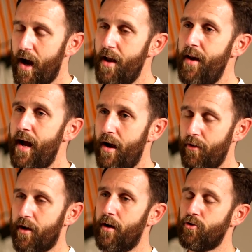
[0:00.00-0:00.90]
And now
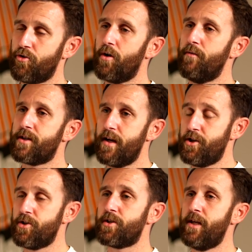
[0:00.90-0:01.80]
the cultural
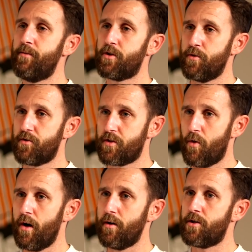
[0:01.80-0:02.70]
conversation seems to have
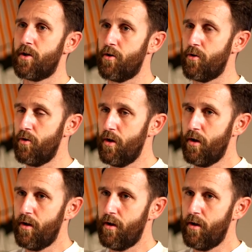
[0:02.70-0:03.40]
swung to,